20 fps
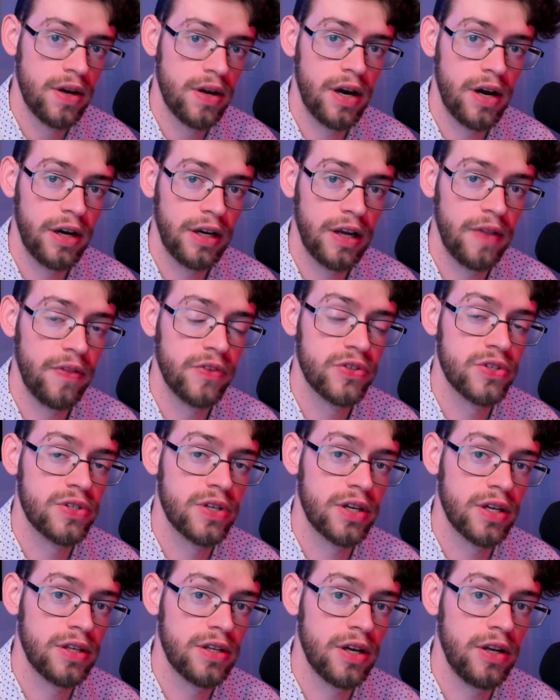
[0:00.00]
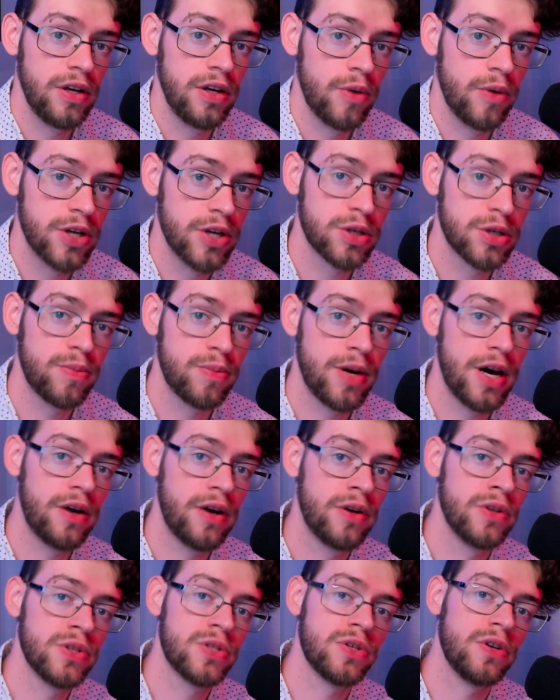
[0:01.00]
Again, this is a continuation
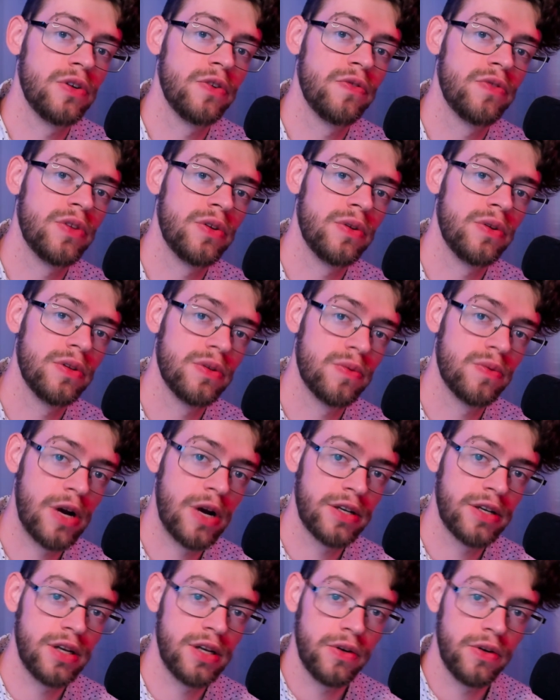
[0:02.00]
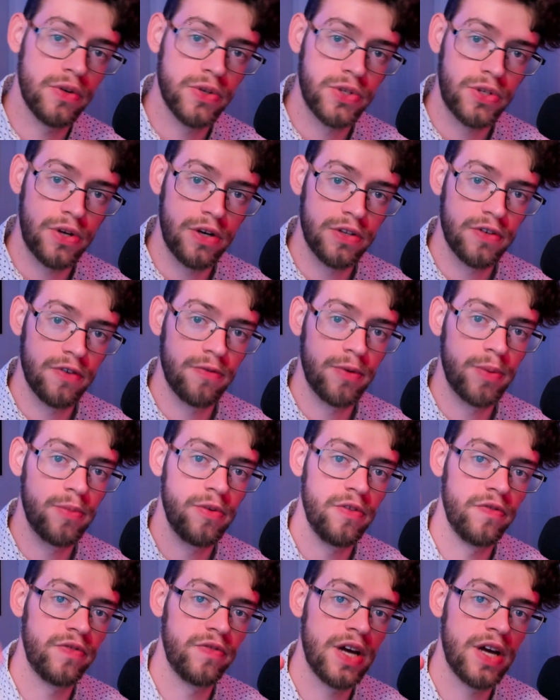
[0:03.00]
pattern, so if the rectangle starts from a
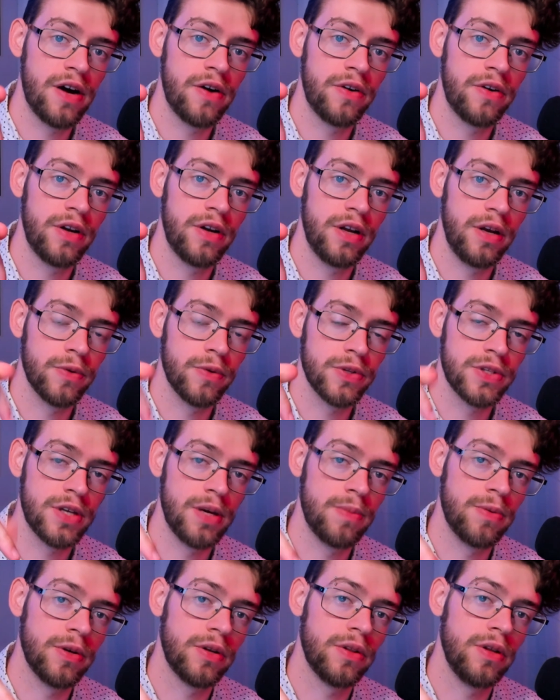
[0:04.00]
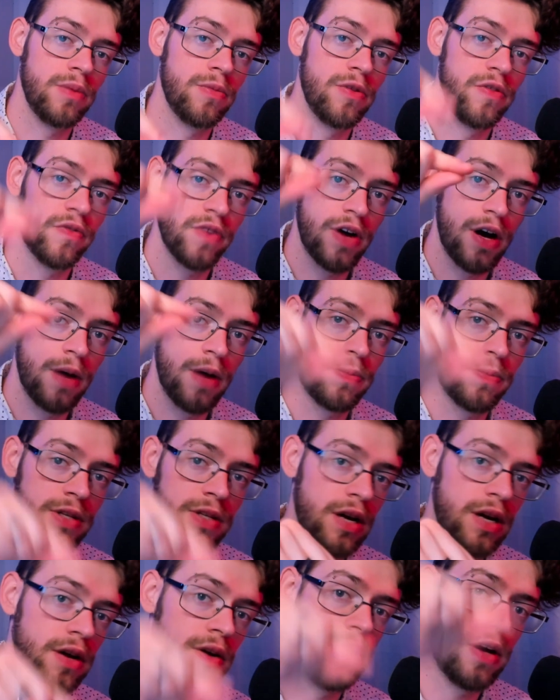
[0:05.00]
move down, it will typically move up,
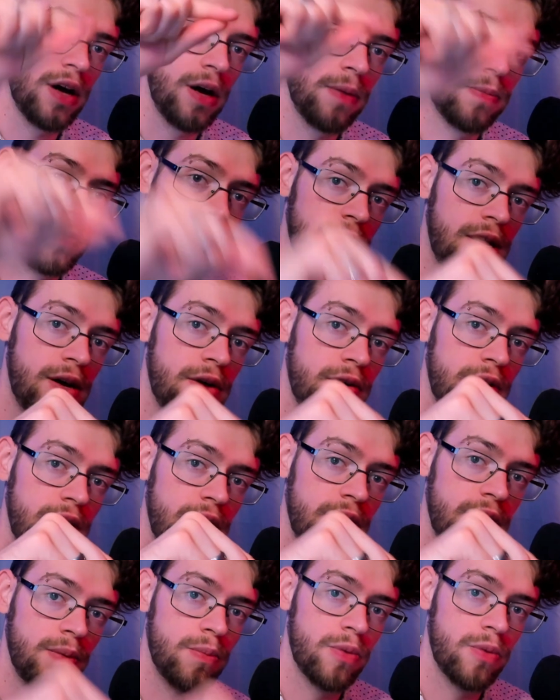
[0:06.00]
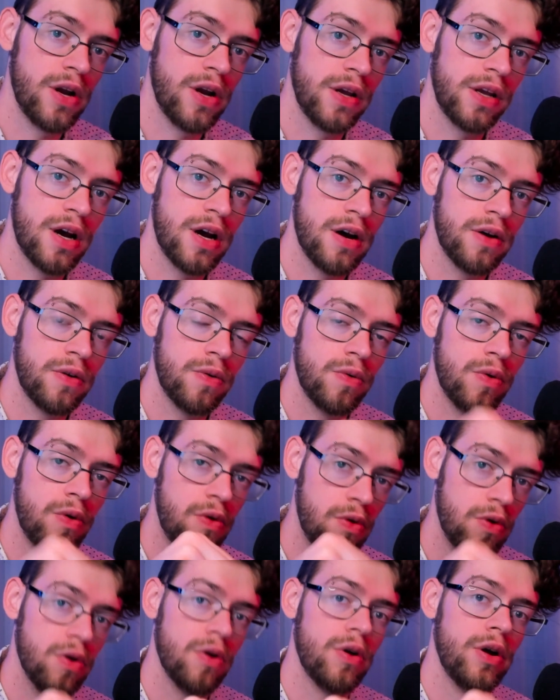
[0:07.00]
down, and then break out,
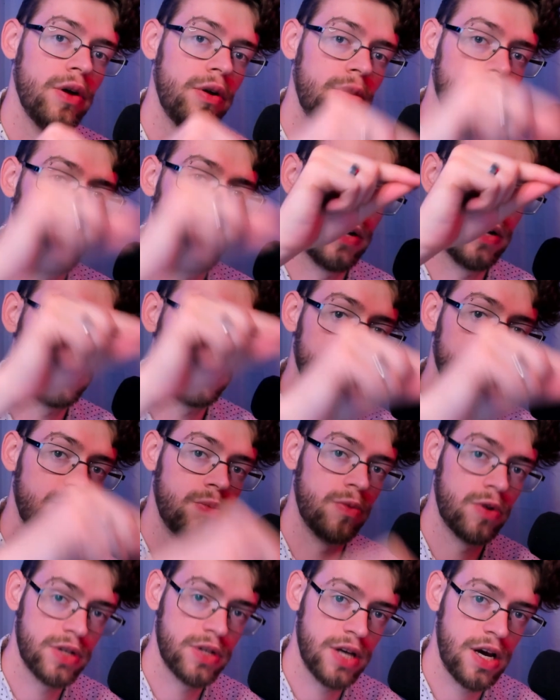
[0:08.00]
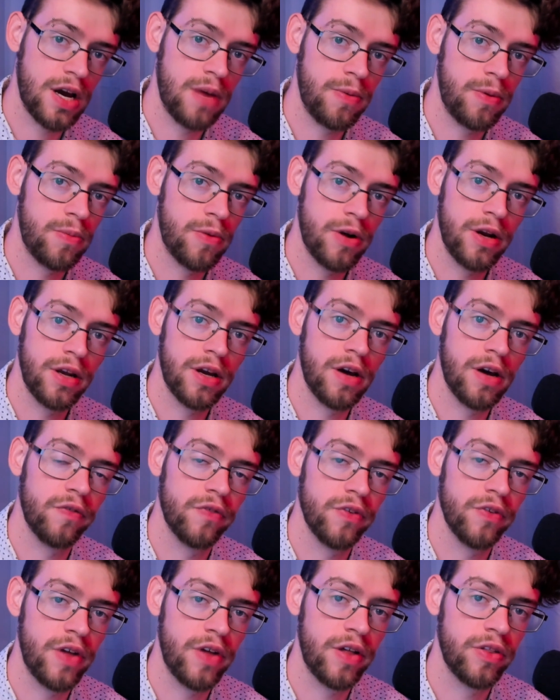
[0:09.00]
or it'll bounce one more time and break out
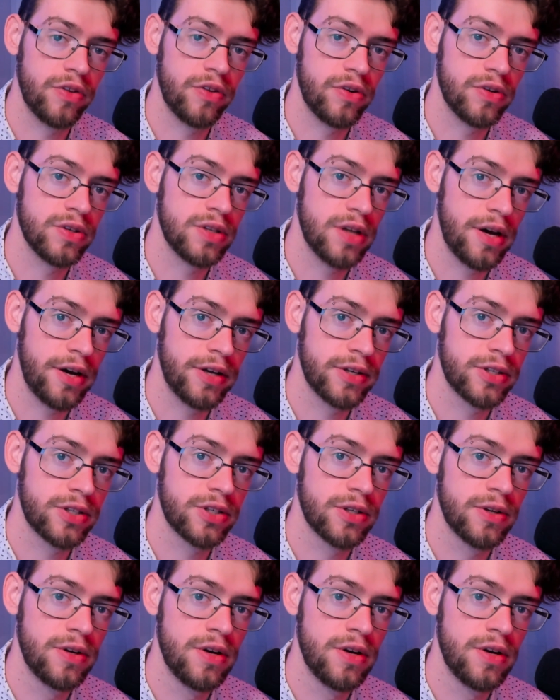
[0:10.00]
for that third touch.